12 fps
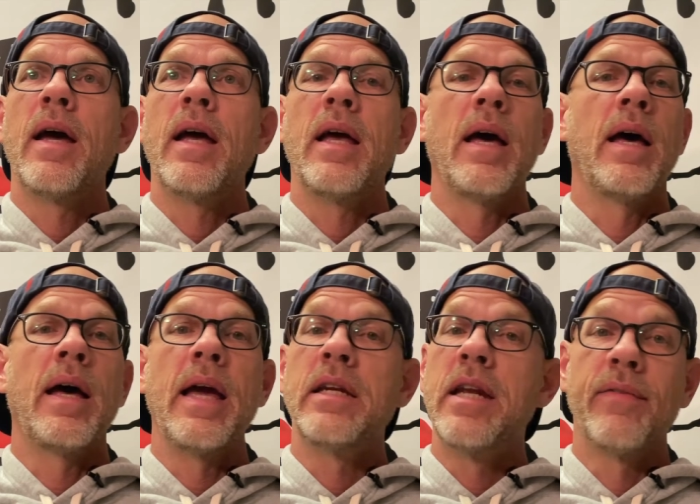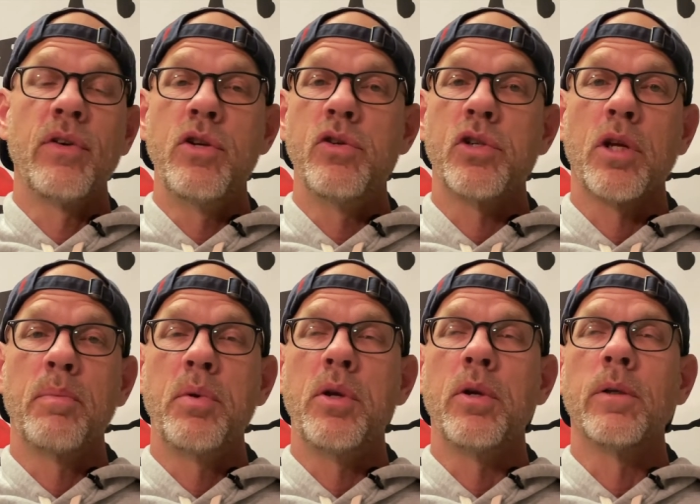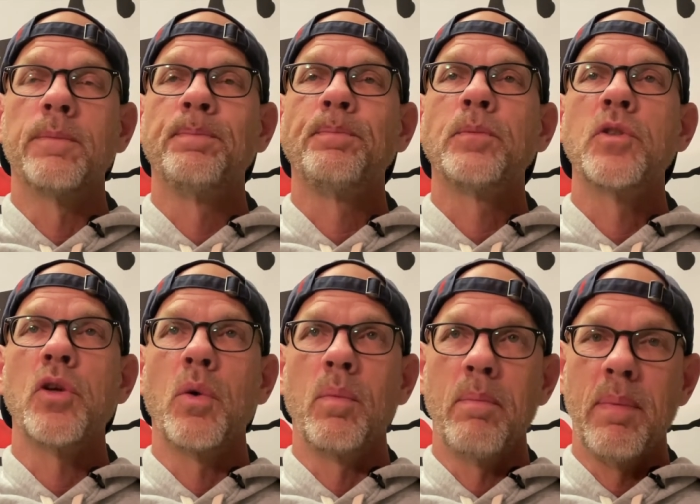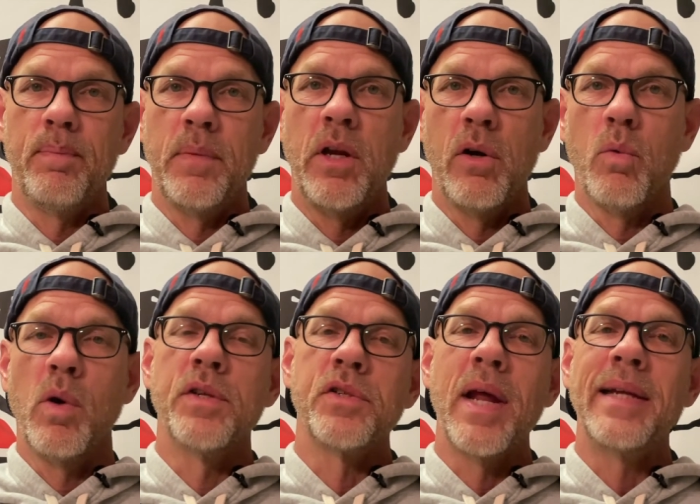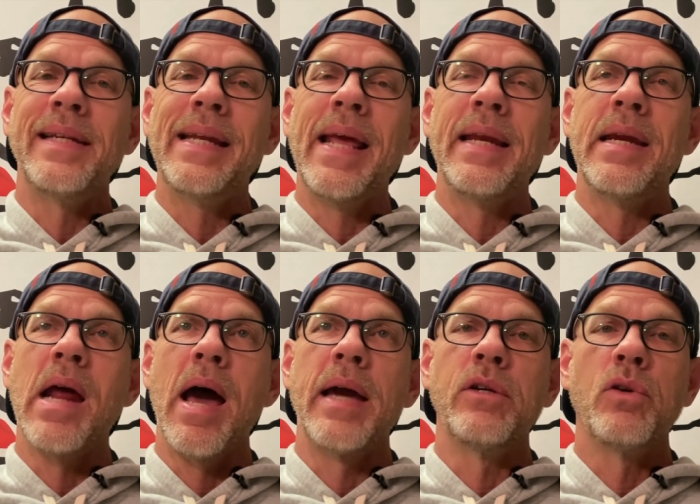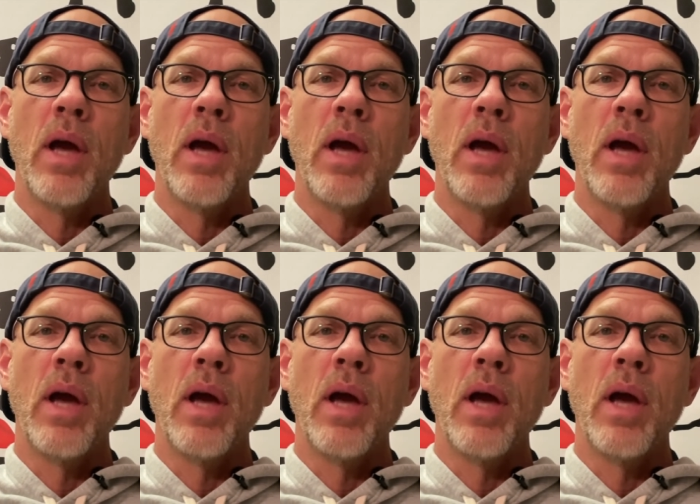Uh, had never used a computer. So here it was, 1989.